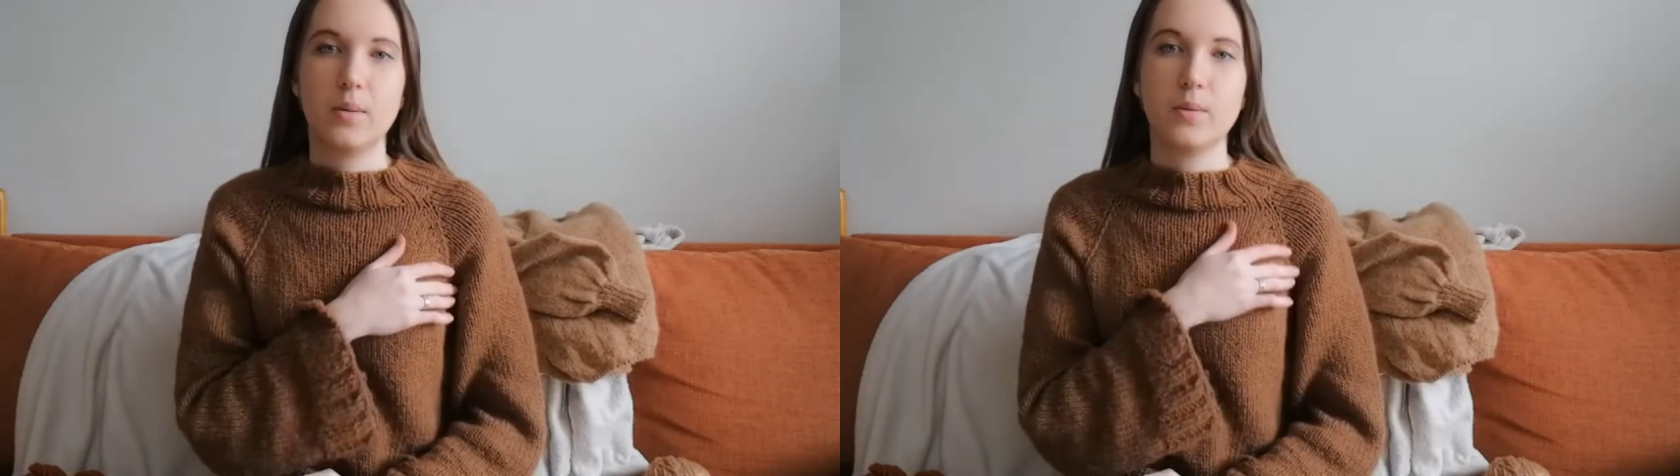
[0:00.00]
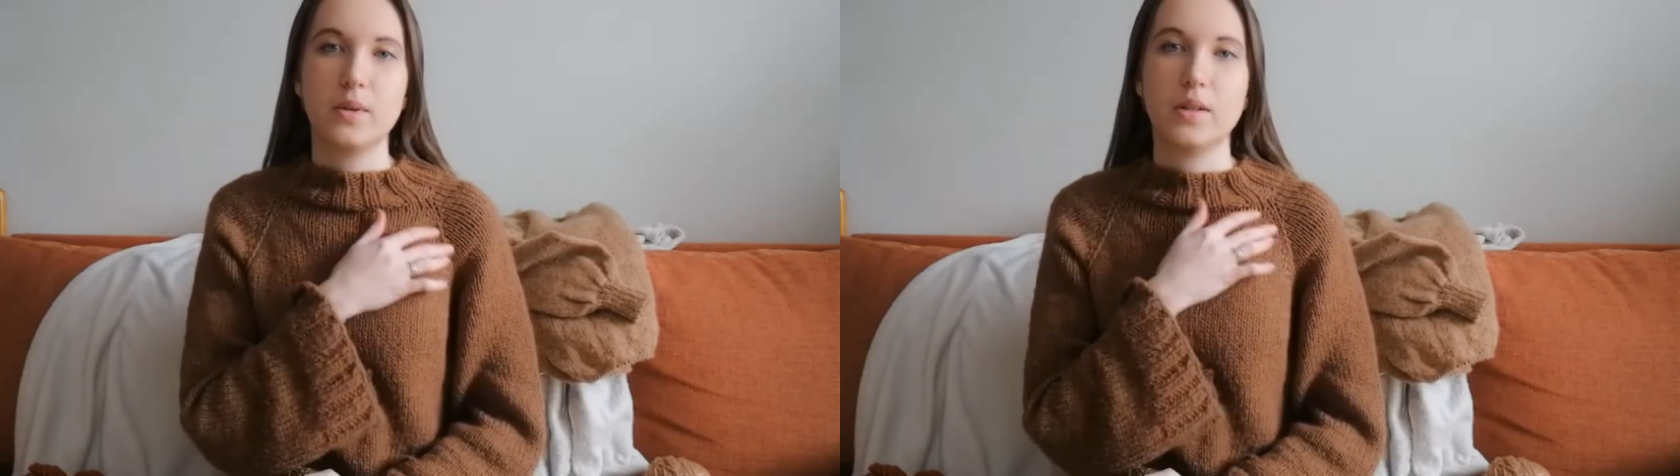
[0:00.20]

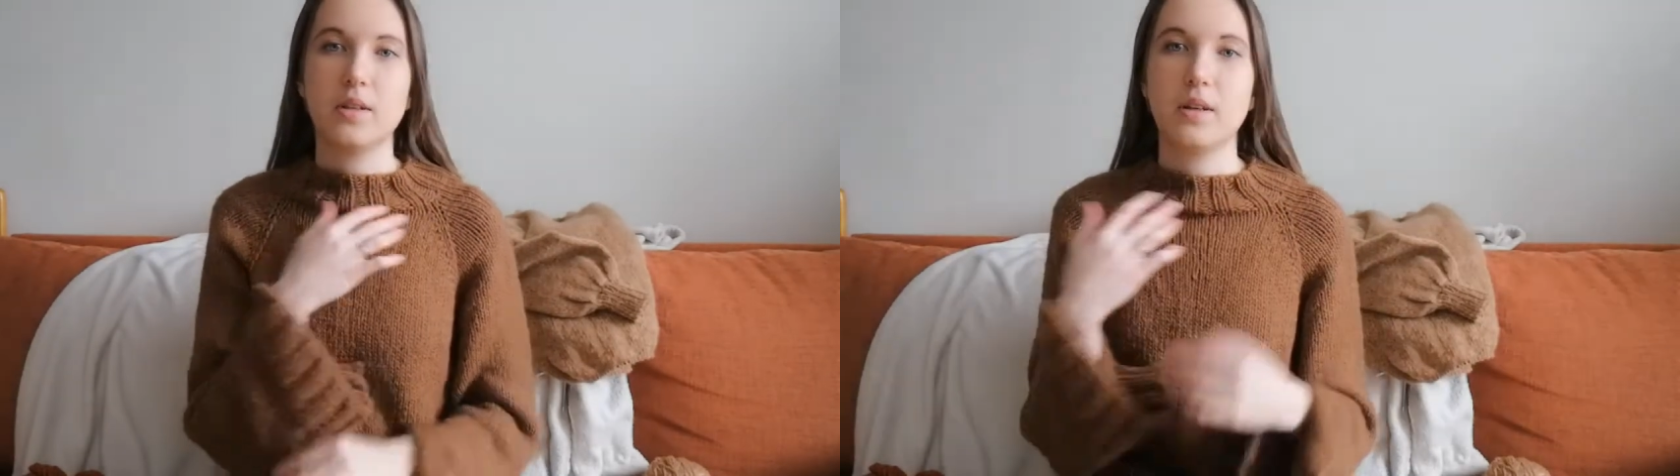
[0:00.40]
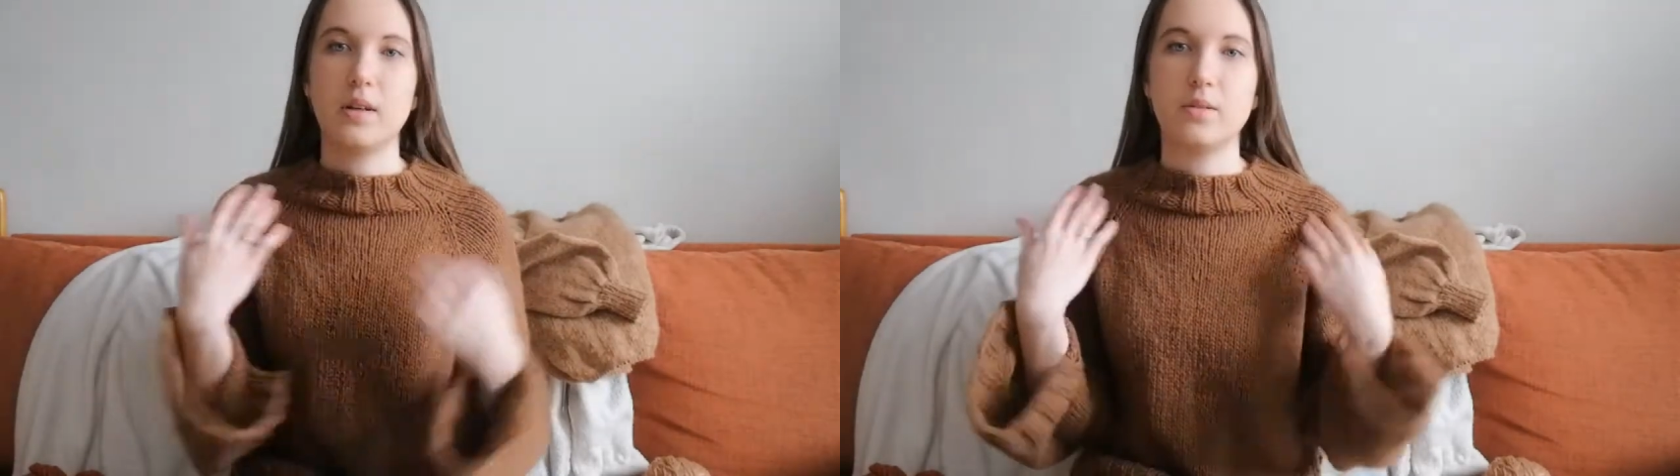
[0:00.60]
with
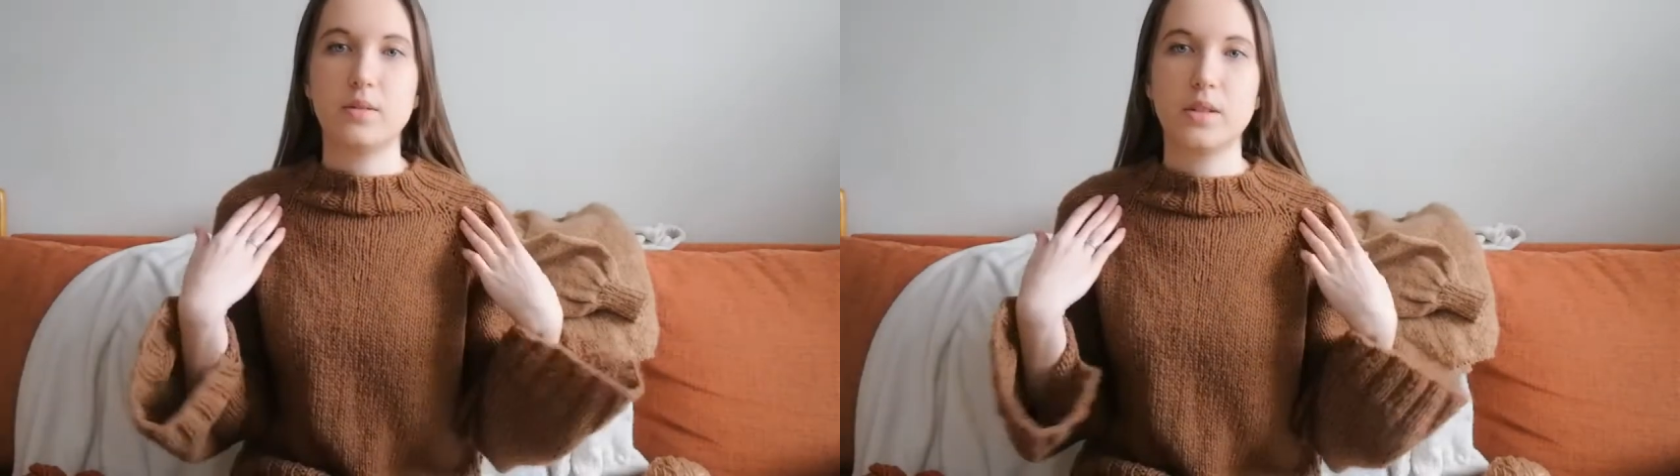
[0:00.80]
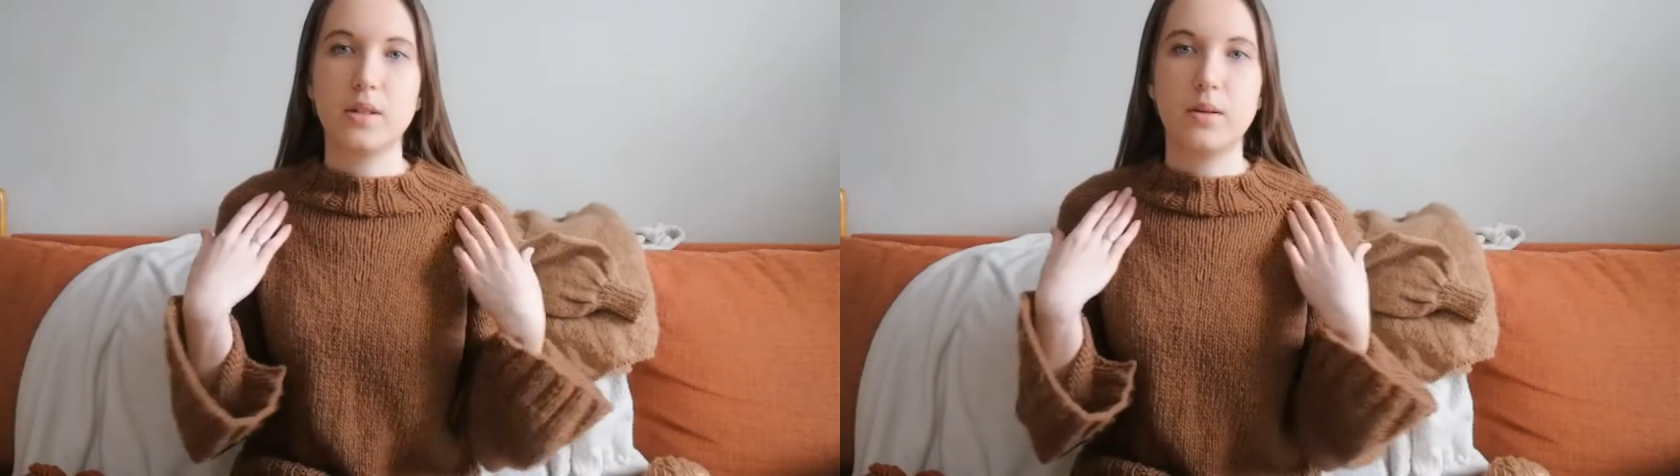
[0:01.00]

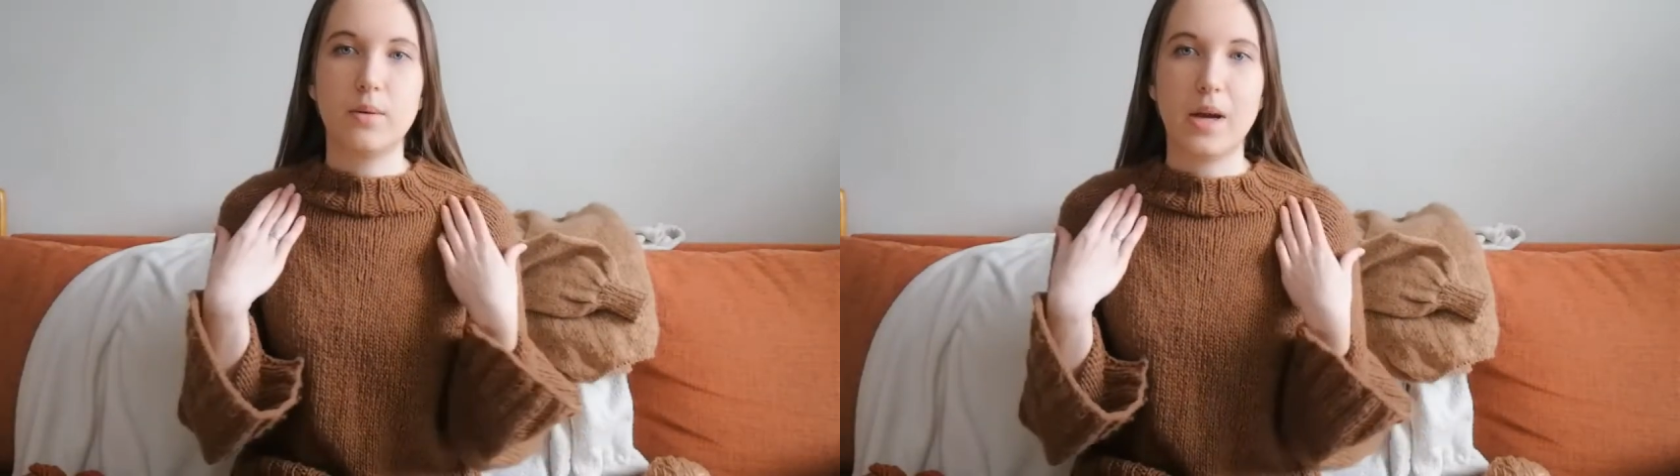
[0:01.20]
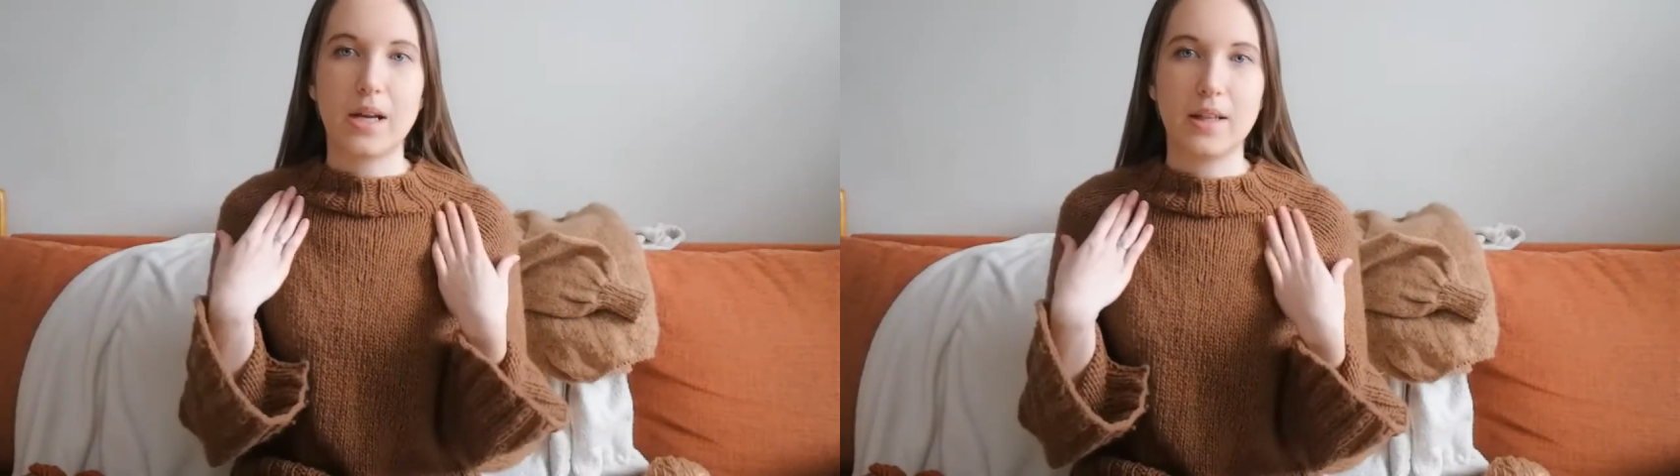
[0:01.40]

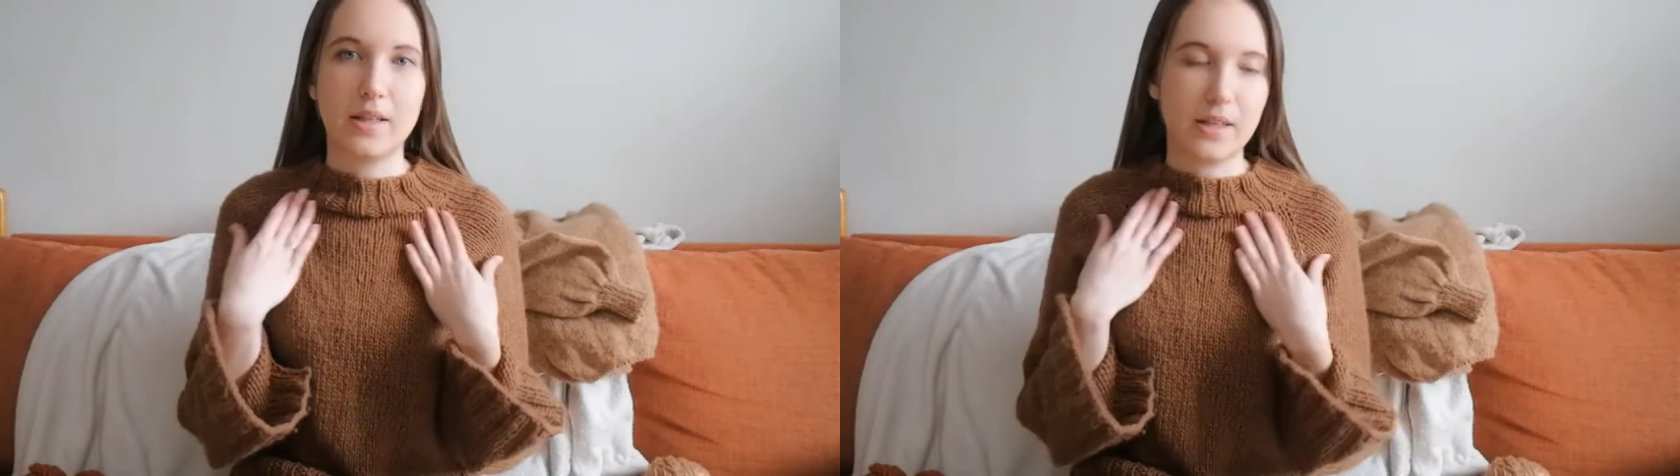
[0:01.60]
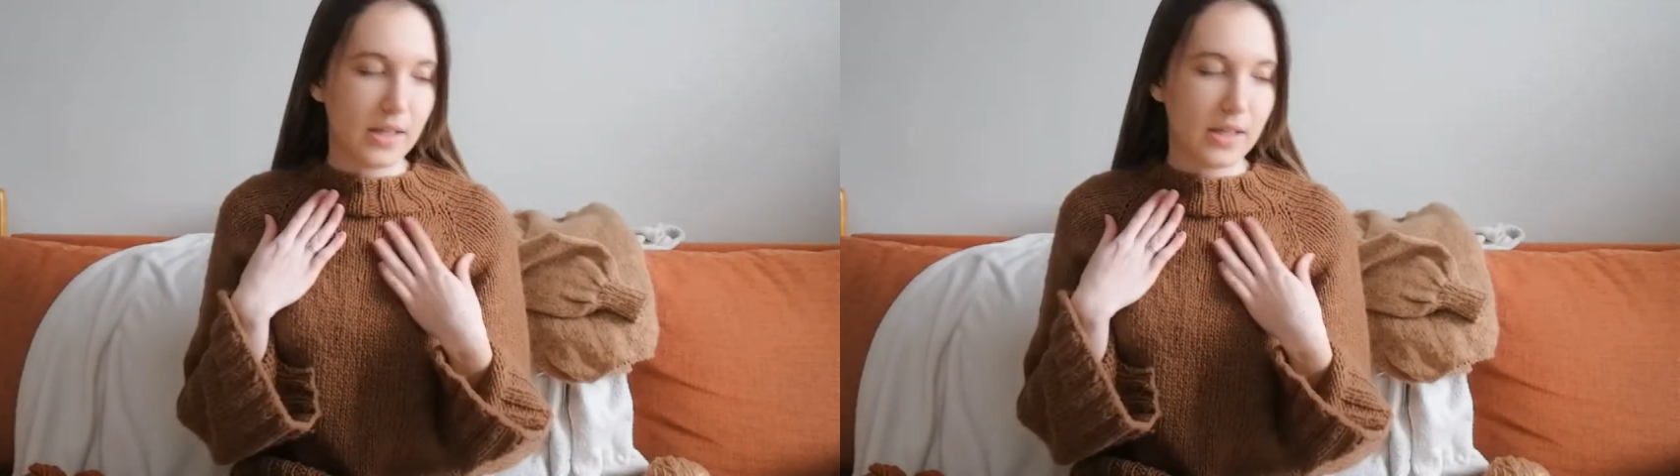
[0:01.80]
raglan